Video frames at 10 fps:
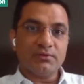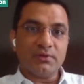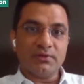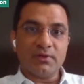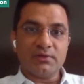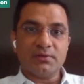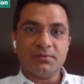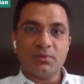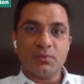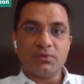I think that's
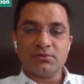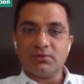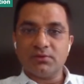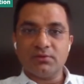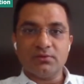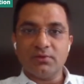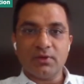something which the